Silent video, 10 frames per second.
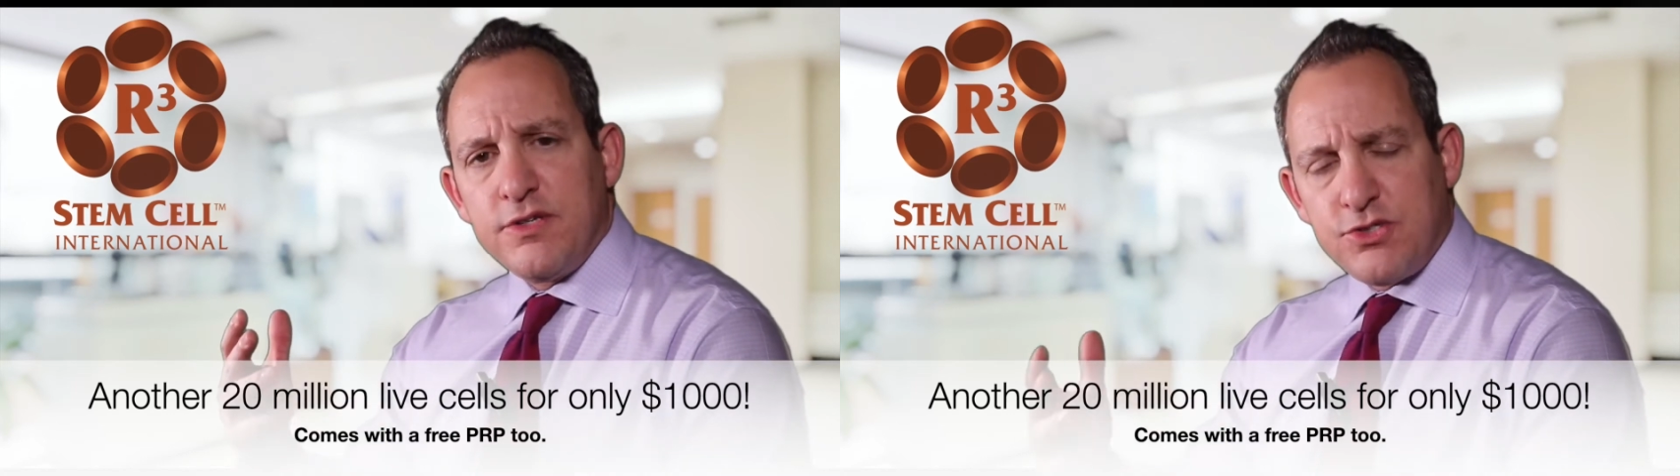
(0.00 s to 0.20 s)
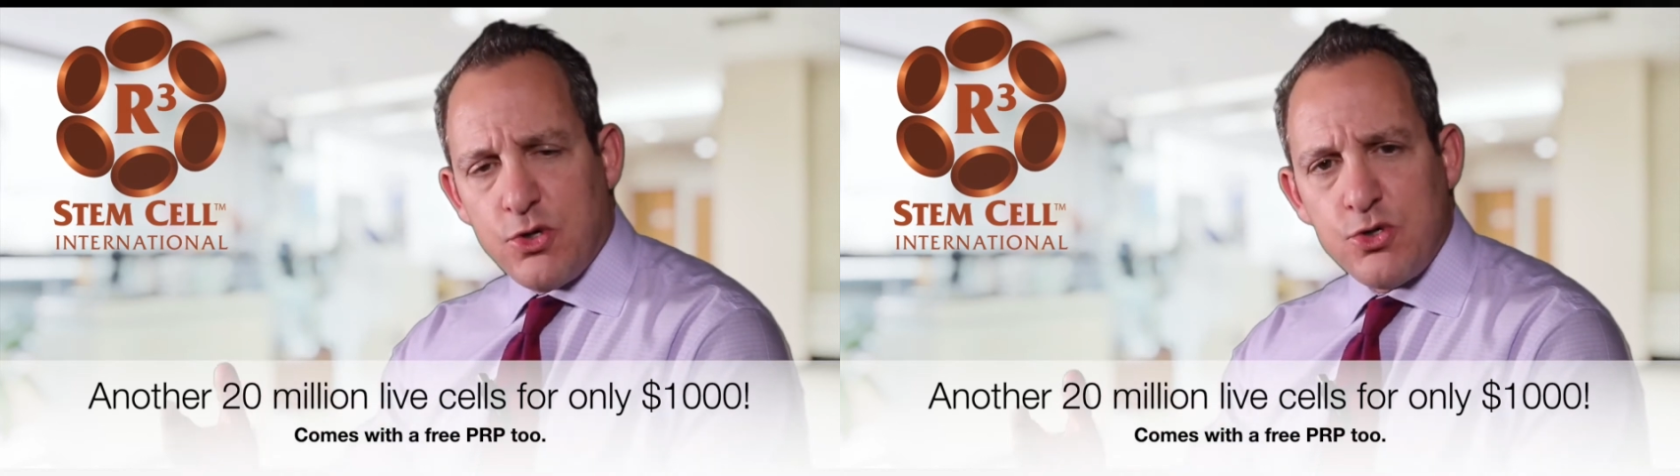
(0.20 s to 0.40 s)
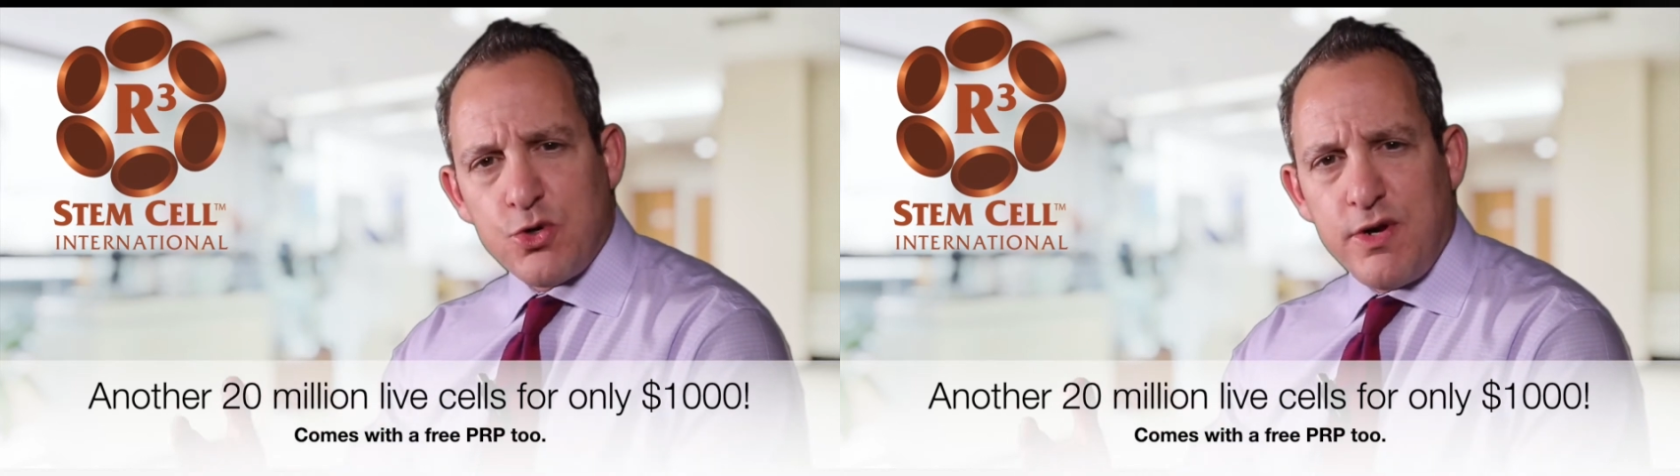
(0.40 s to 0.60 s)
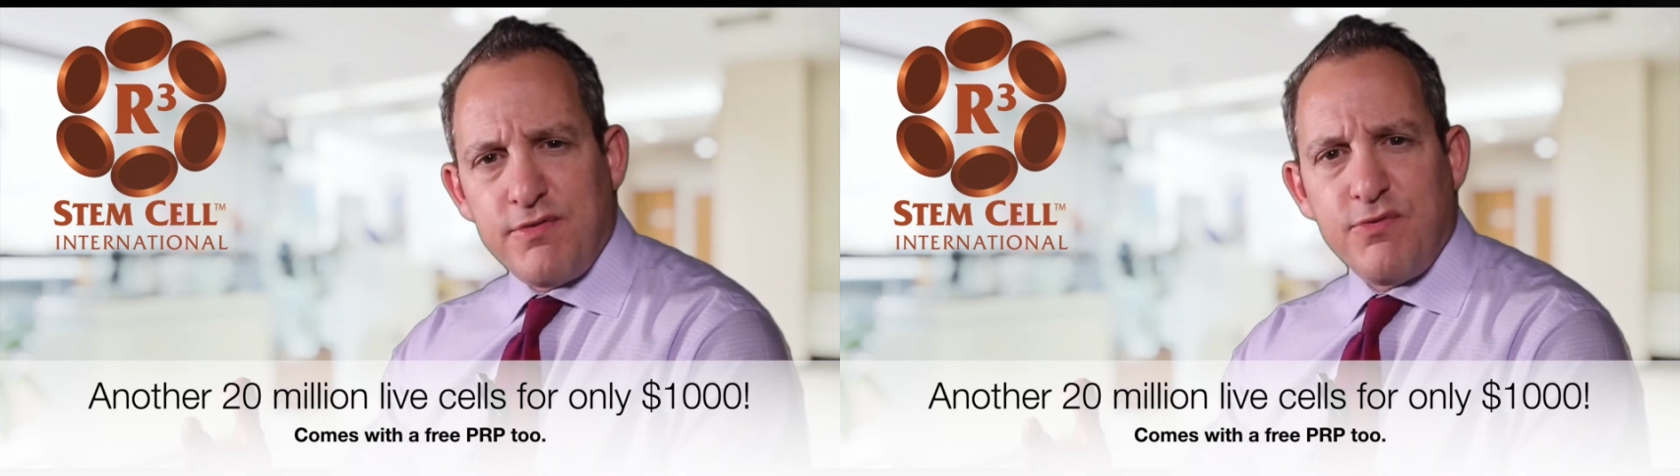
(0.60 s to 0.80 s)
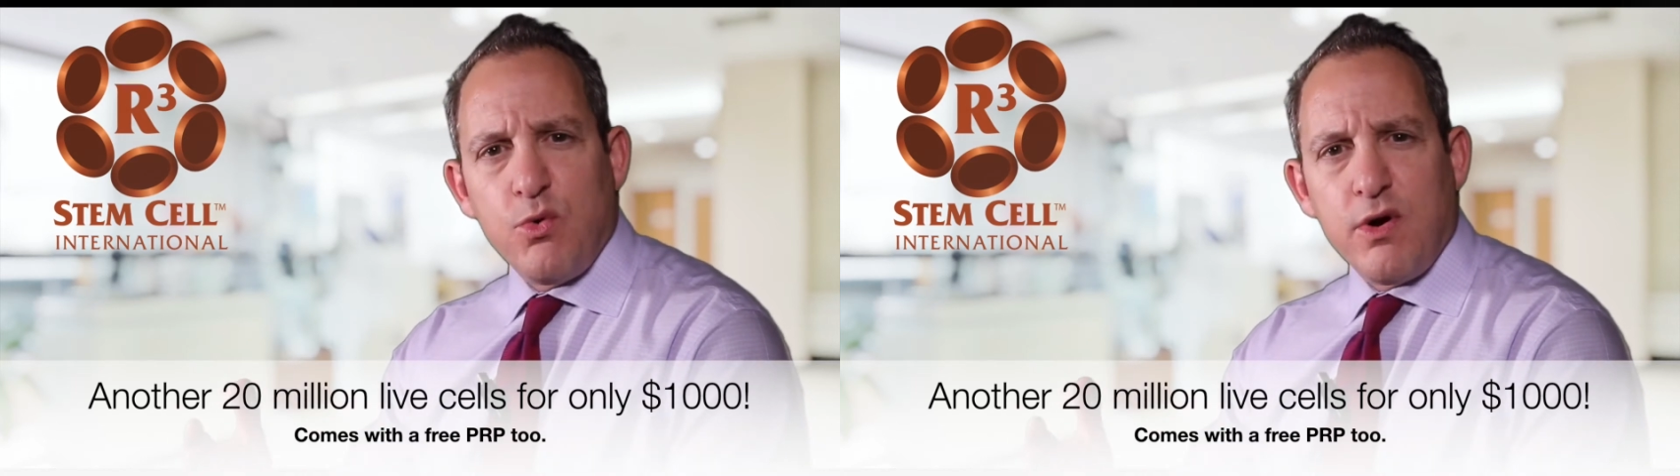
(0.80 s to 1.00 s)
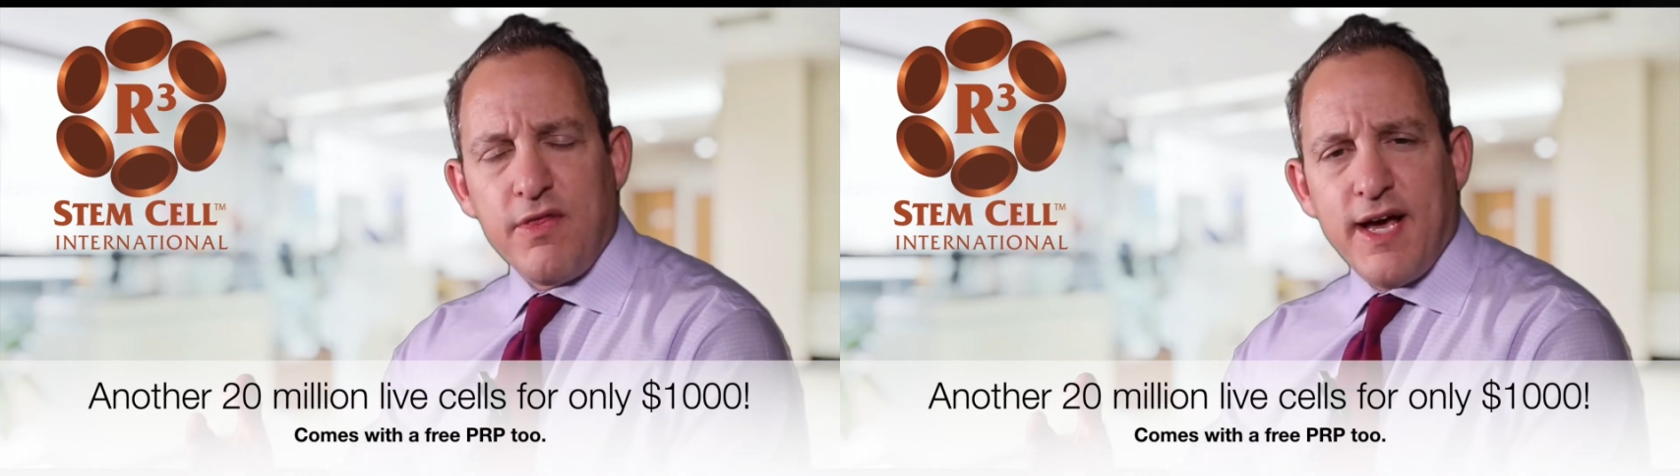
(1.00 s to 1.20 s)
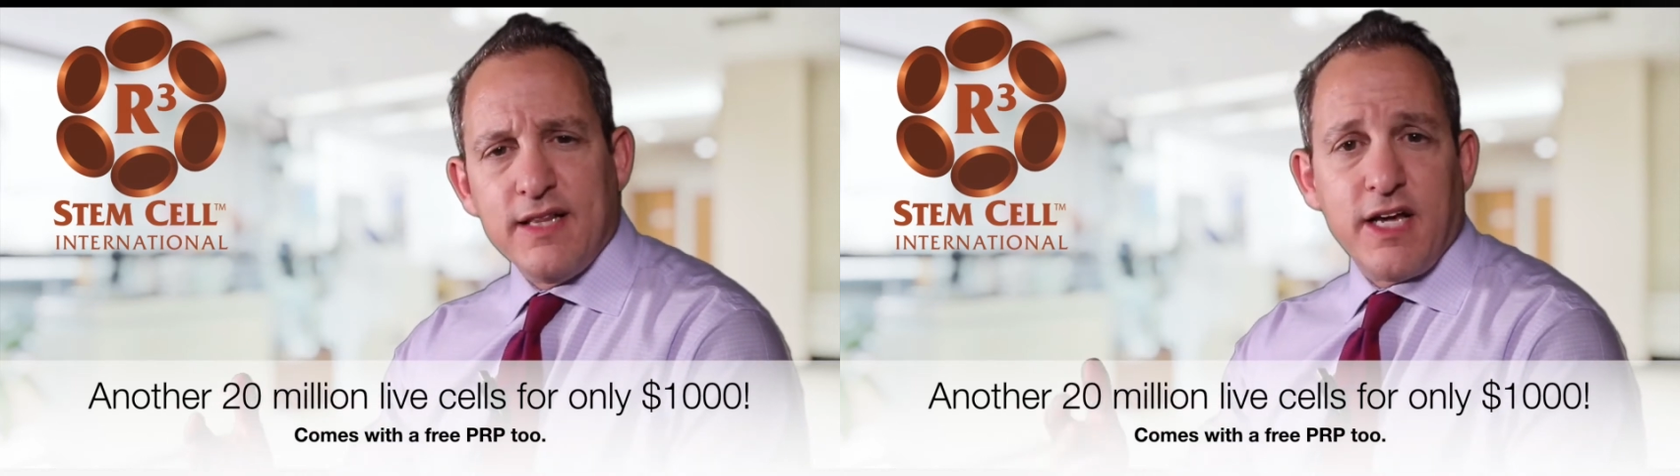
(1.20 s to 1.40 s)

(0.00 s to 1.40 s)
surgery for that,